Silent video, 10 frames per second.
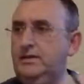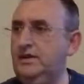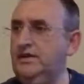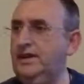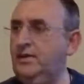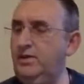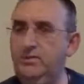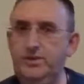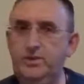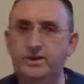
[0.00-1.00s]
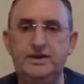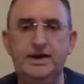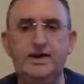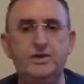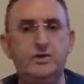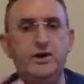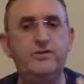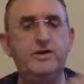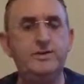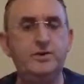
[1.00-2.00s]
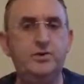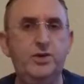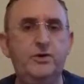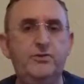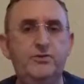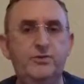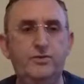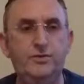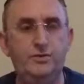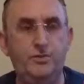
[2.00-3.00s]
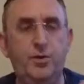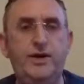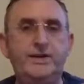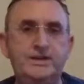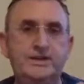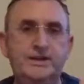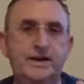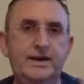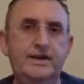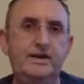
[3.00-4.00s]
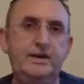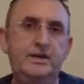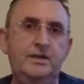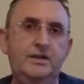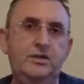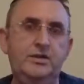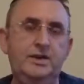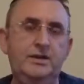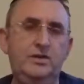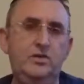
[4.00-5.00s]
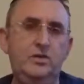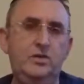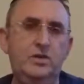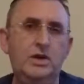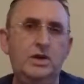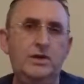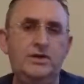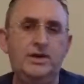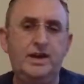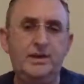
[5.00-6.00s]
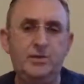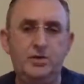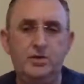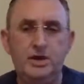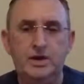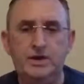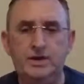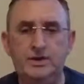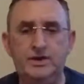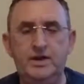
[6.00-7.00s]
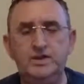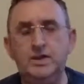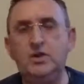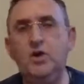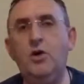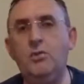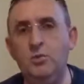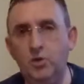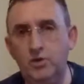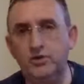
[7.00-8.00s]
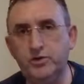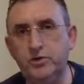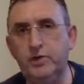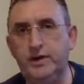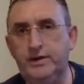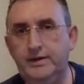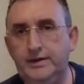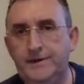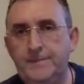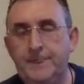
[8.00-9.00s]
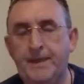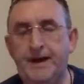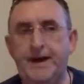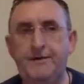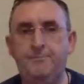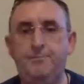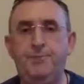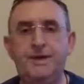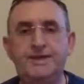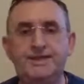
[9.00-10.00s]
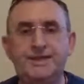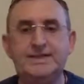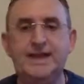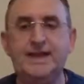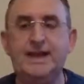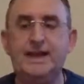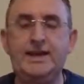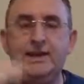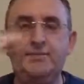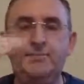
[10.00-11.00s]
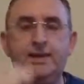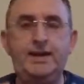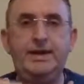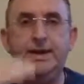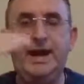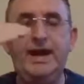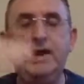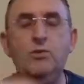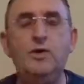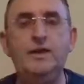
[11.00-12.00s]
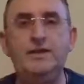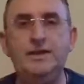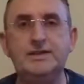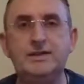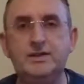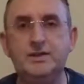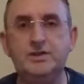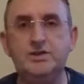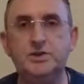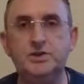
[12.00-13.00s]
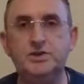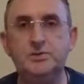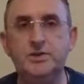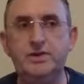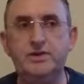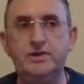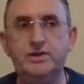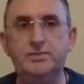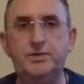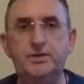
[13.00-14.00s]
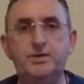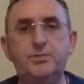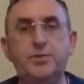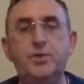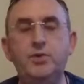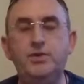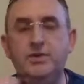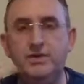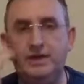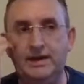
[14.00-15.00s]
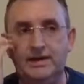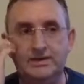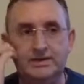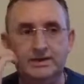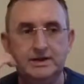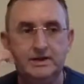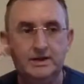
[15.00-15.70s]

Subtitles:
I think, between 10 and 12. I think about 12 points that you need to think about there is a lot more to it. But as I said, it can be any one of these in conjunction with each other. But the important thing is,